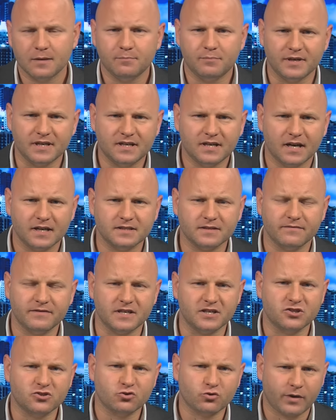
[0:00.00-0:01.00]
because of
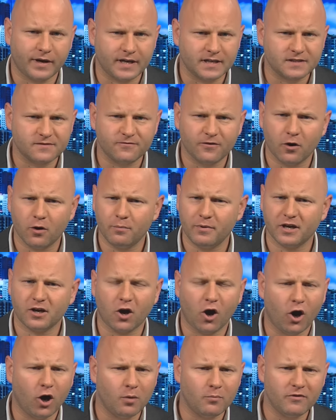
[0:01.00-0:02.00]
these transphobic,
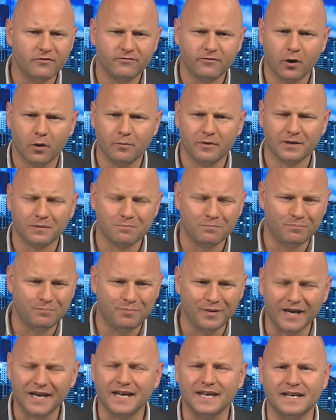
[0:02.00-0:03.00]
homophobic,
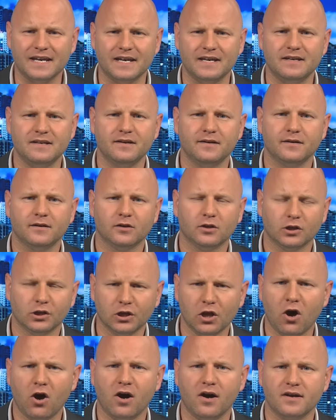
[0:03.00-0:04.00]
bigoted
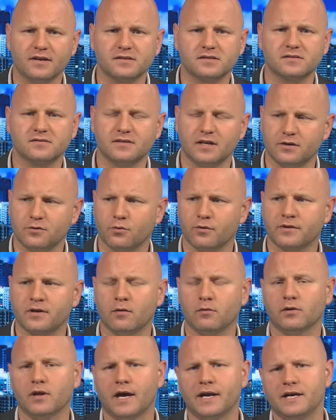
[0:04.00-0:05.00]
laws that North
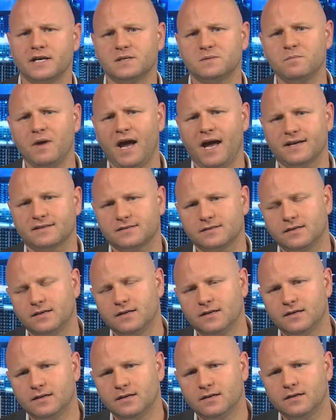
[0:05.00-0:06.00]
Carolina has passed.
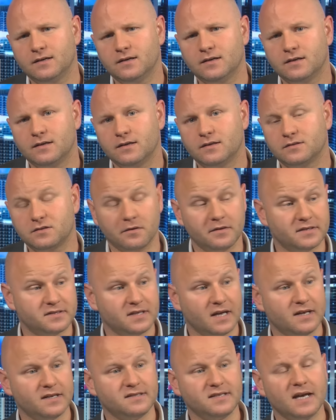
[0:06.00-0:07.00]
So the
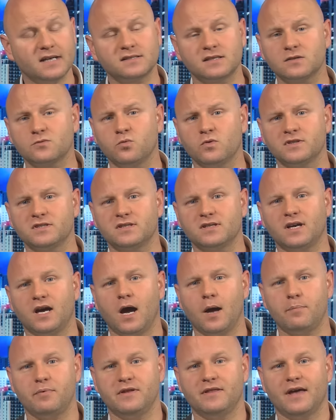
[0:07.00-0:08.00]
state of Texas wants to
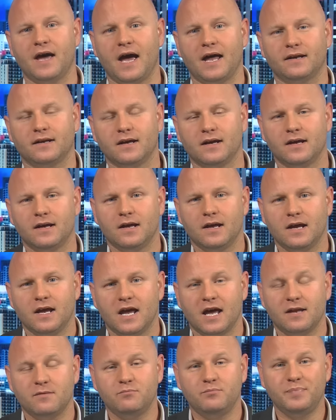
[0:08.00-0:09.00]
copy that.
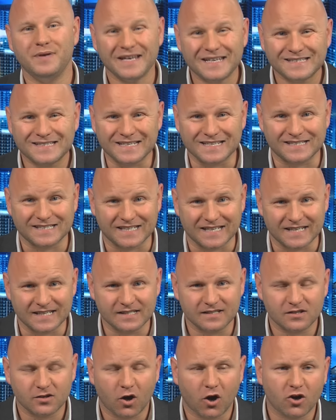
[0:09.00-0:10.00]
And
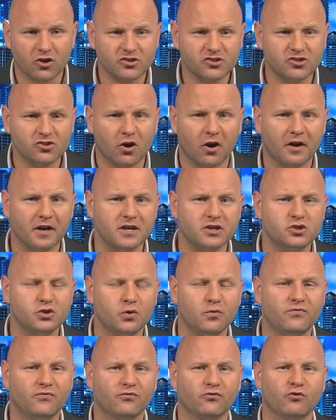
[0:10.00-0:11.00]
businesses are starting
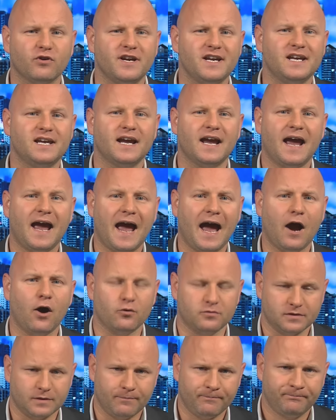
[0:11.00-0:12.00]
to freak
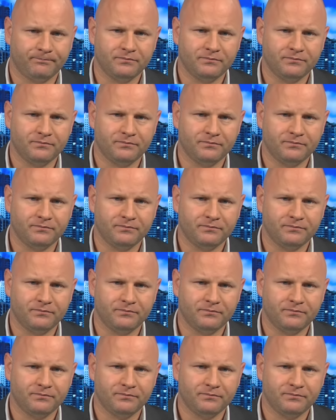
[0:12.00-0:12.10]
out.